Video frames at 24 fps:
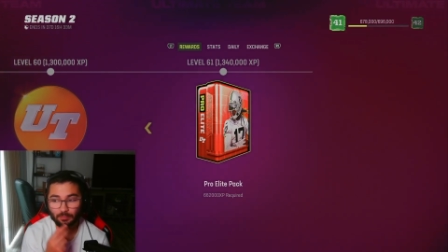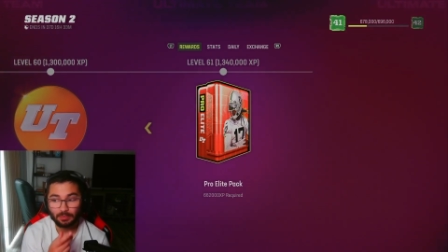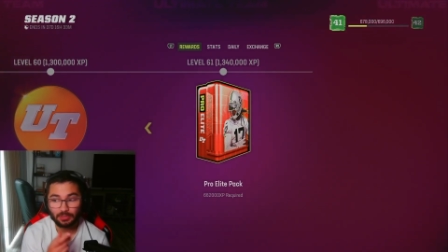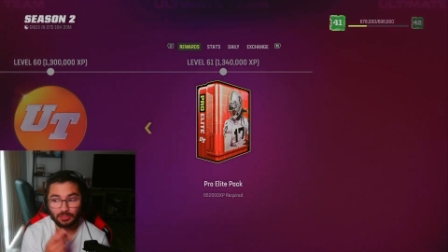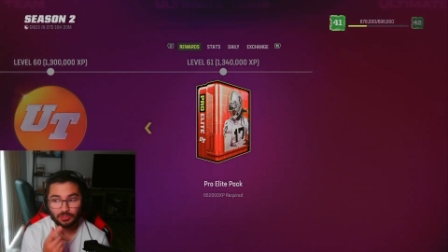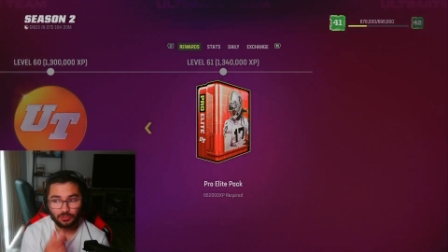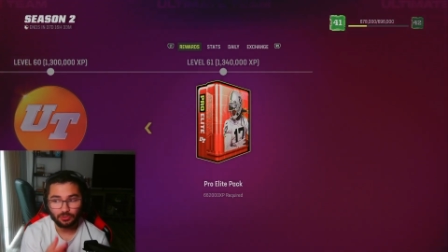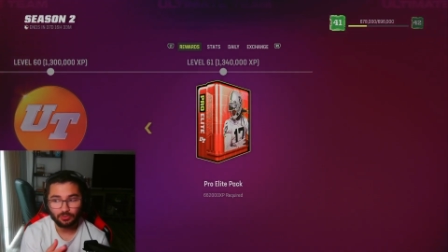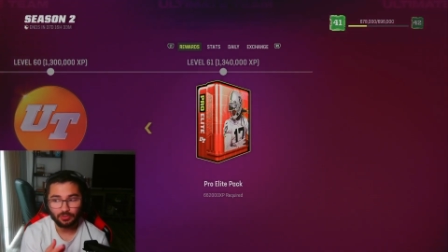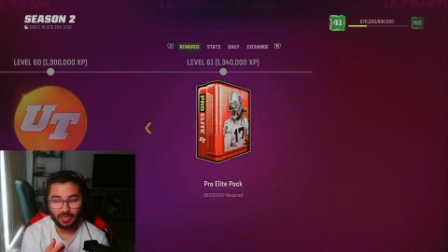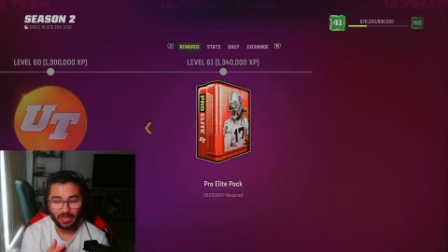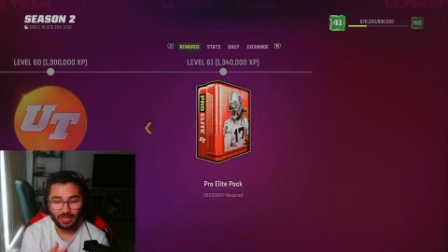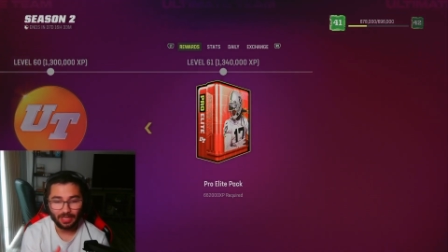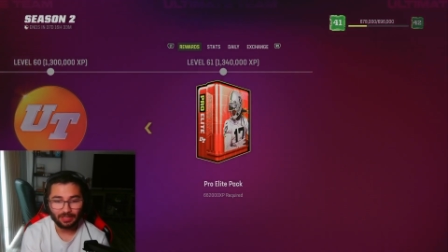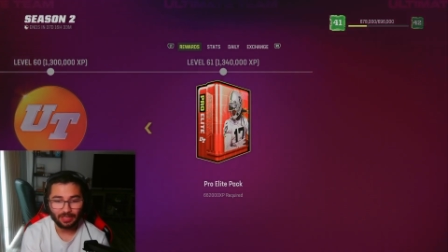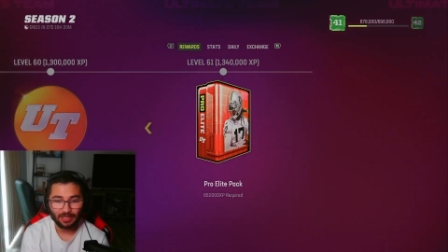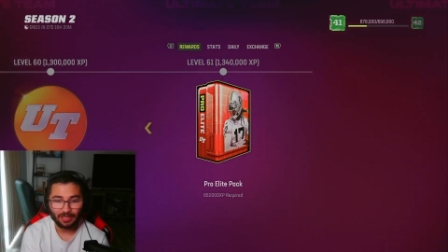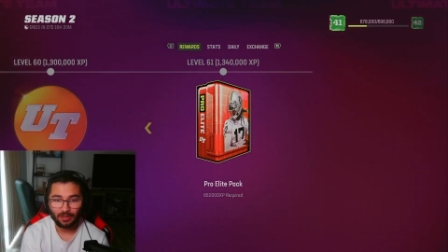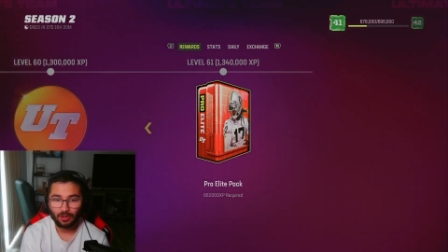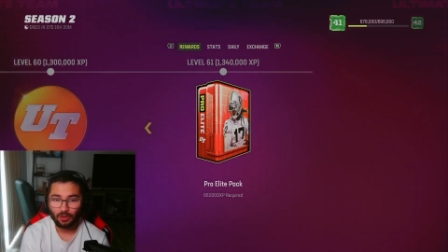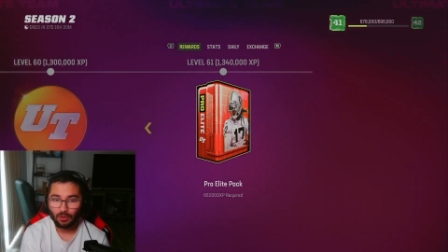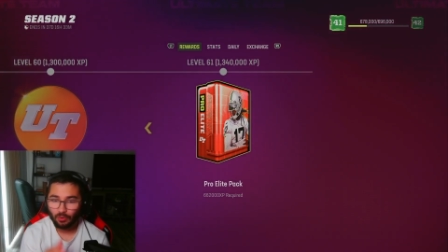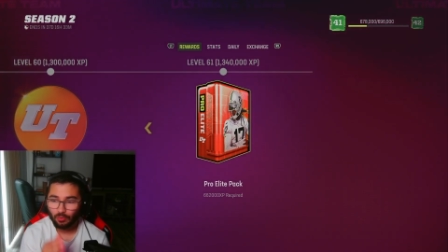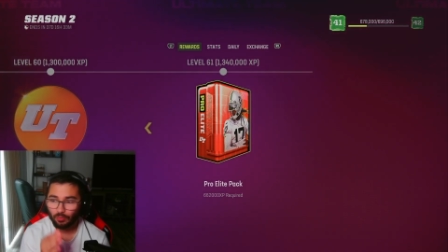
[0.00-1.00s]
but 2K,
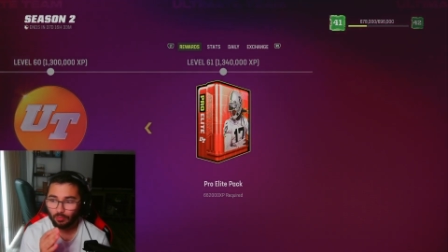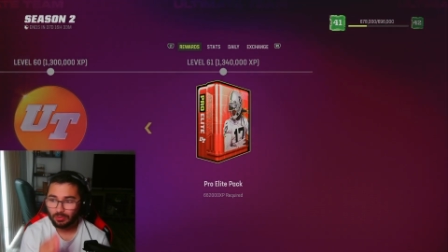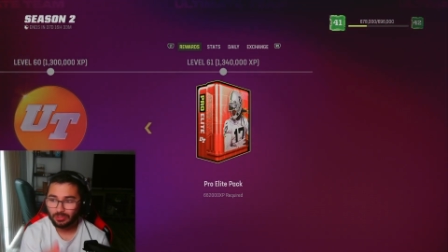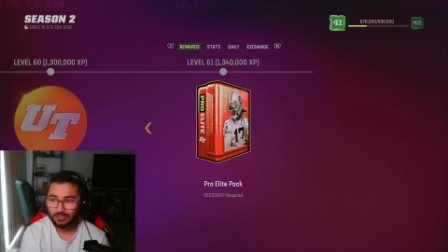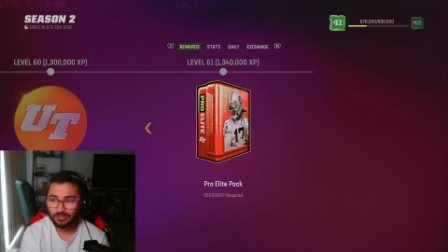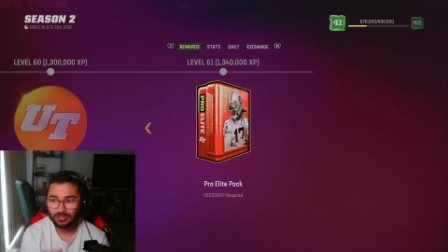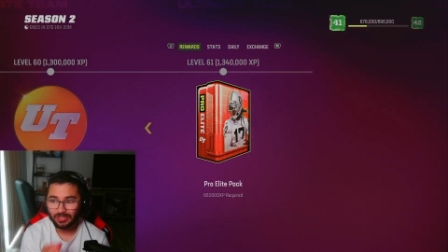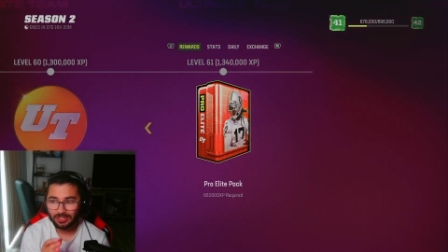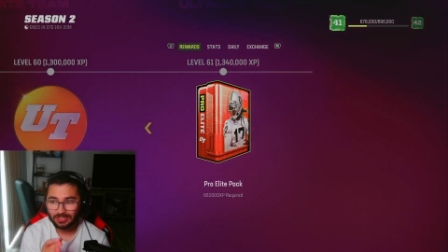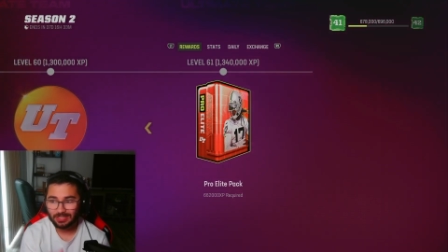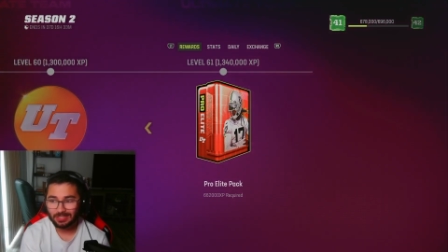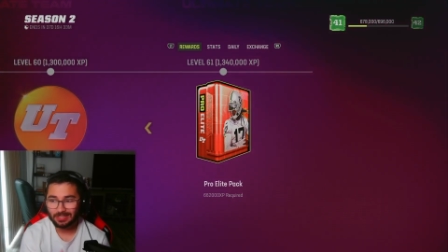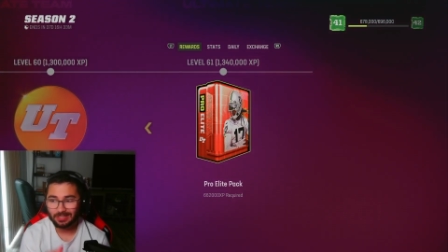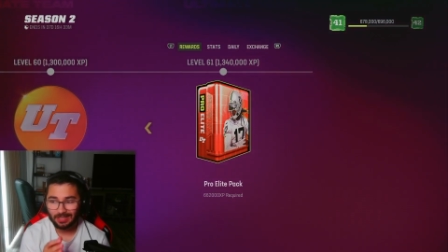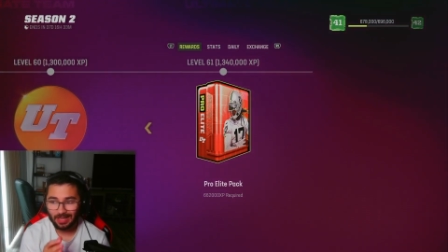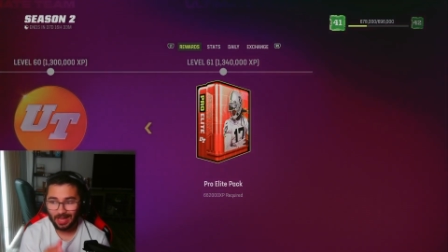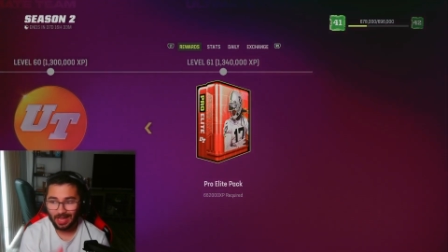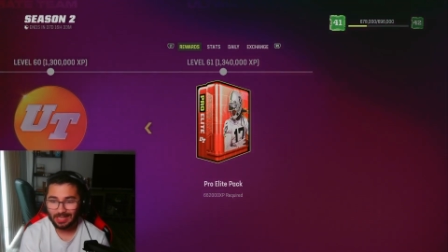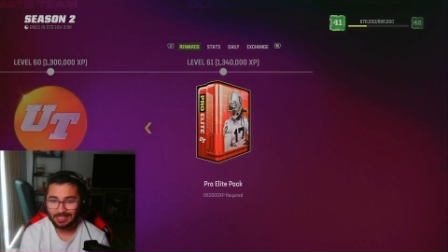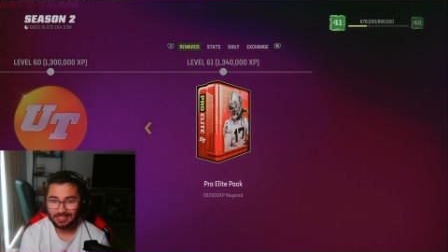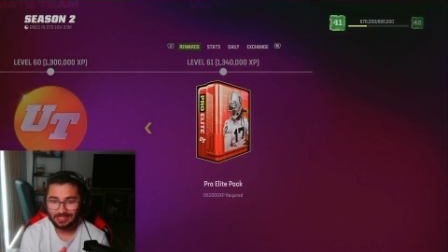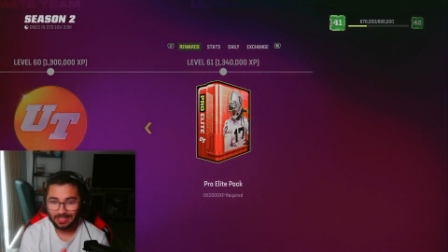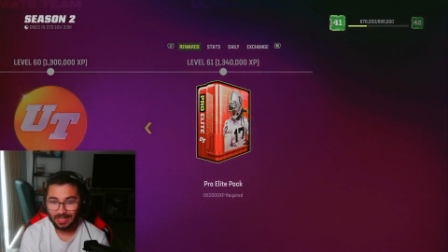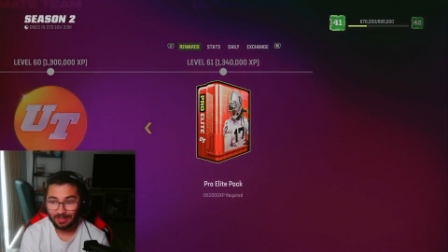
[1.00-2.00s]
like once you get to the
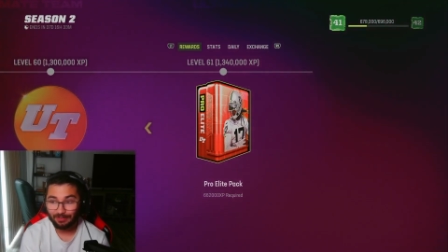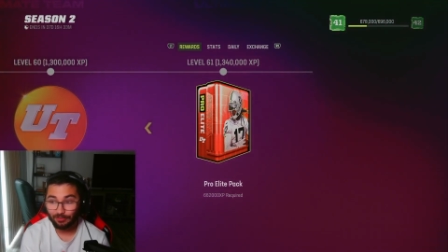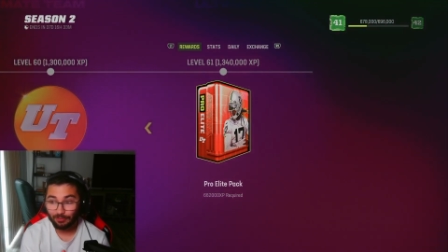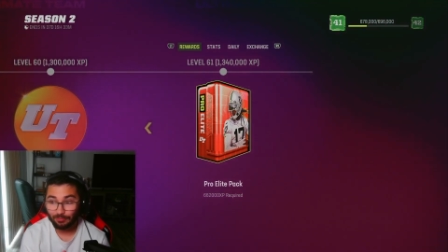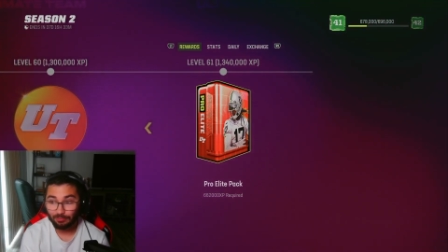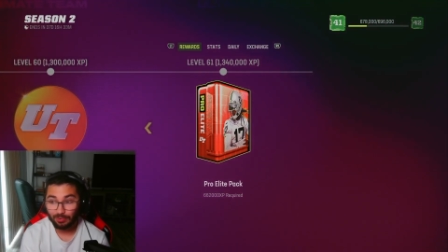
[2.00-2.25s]
last level,